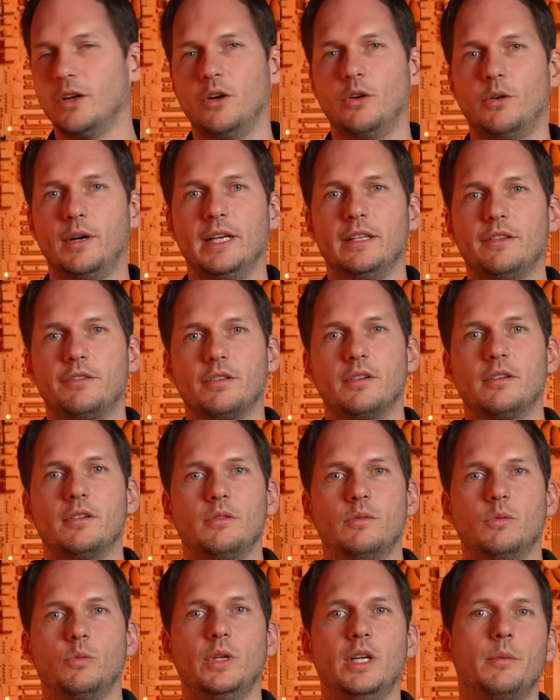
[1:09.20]
Alright,
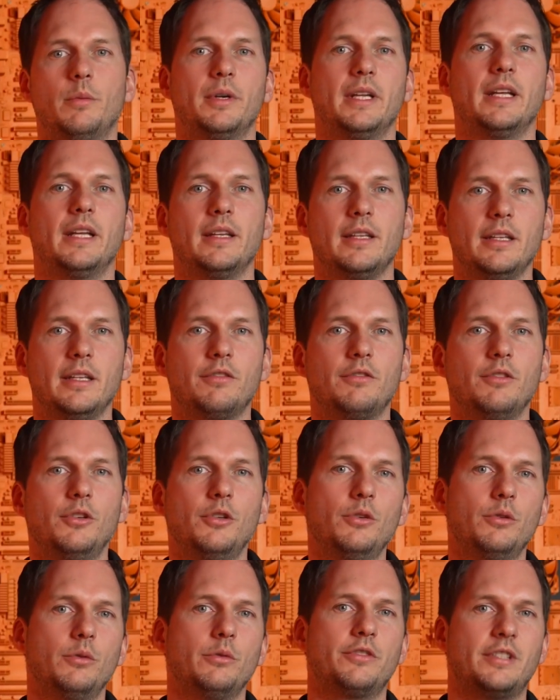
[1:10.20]
so we are bringing these
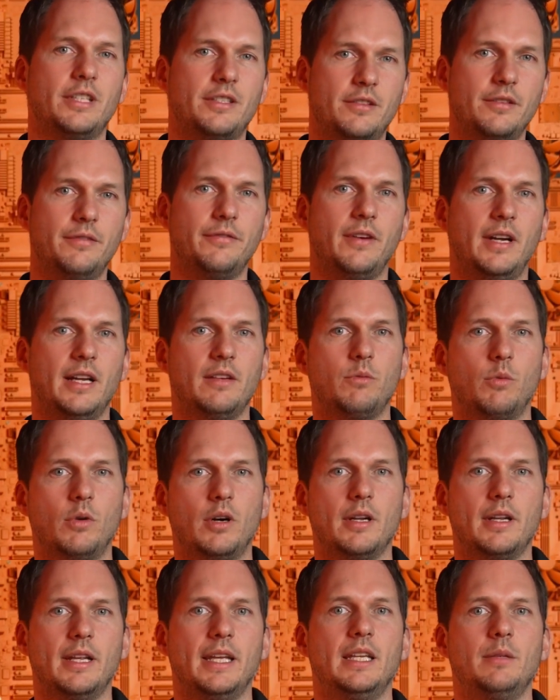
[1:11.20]
new
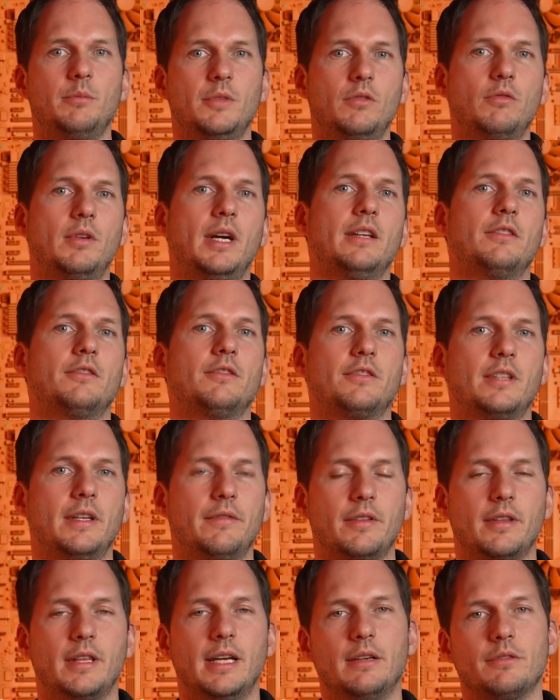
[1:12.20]
65-watt AMD Ryzen
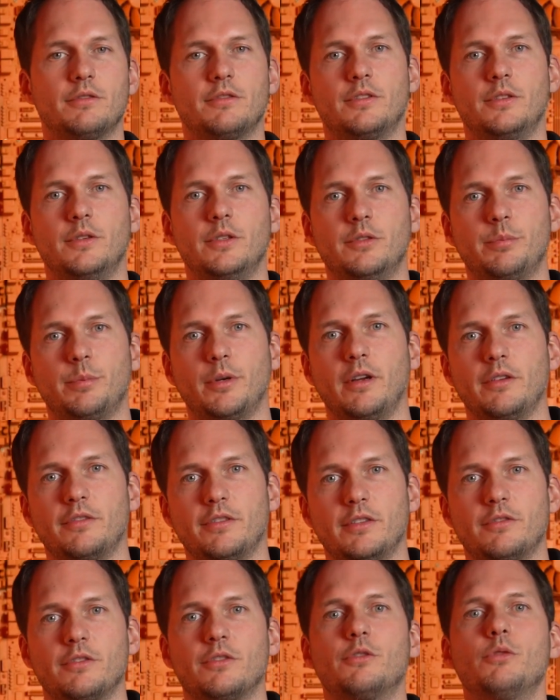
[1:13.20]
7000 series
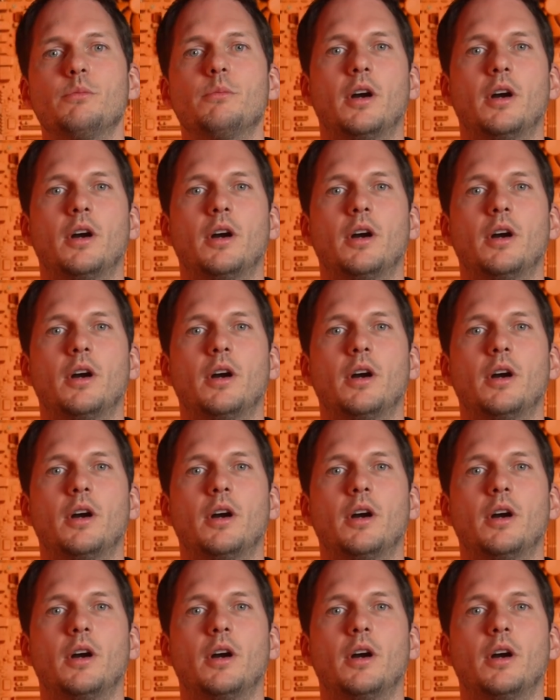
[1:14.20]
processors to